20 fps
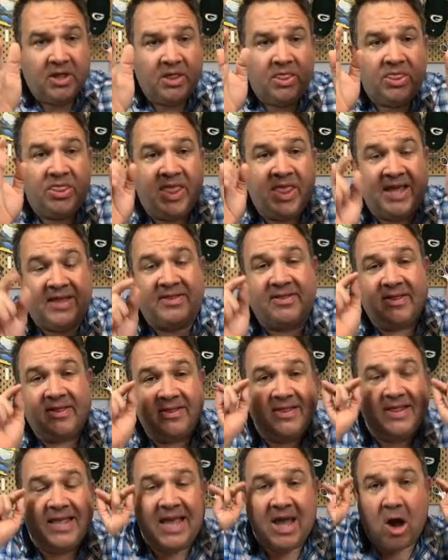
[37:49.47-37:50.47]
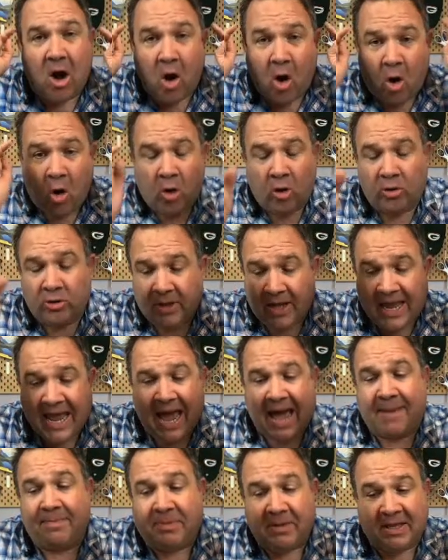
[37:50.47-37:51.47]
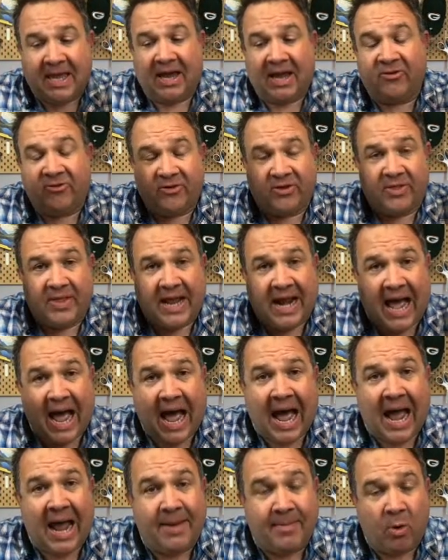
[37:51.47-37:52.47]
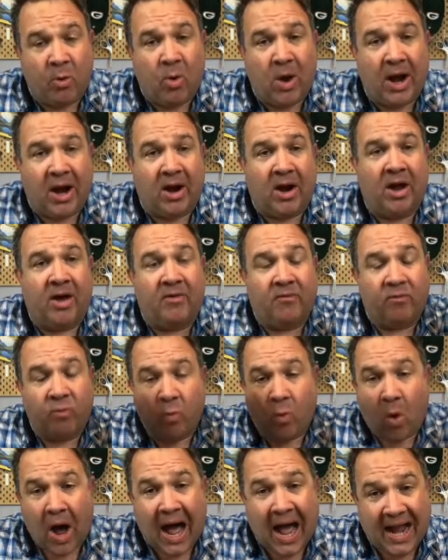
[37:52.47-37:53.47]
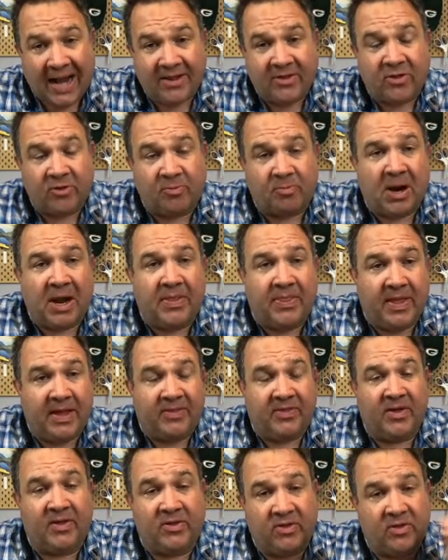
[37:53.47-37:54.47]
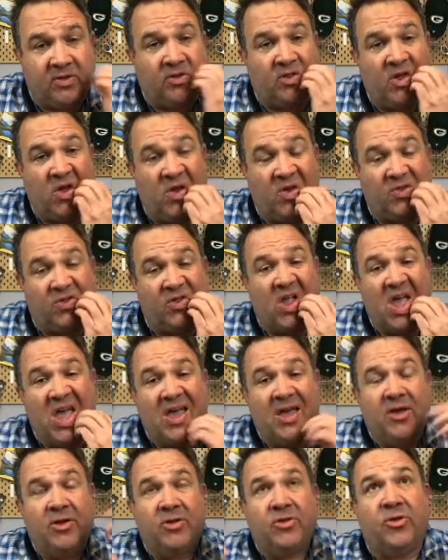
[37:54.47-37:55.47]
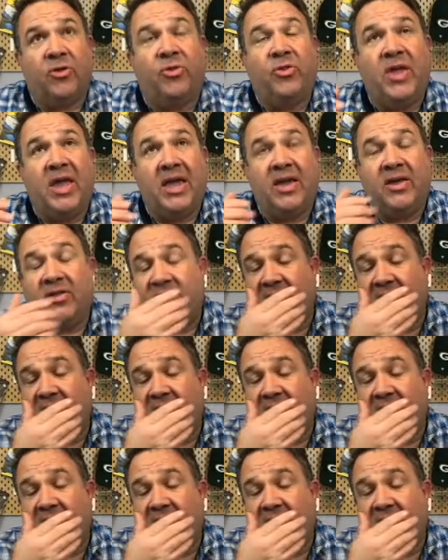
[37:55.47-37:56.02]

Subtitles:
This is the only application that I'm aware of, widespread, that this is used. So these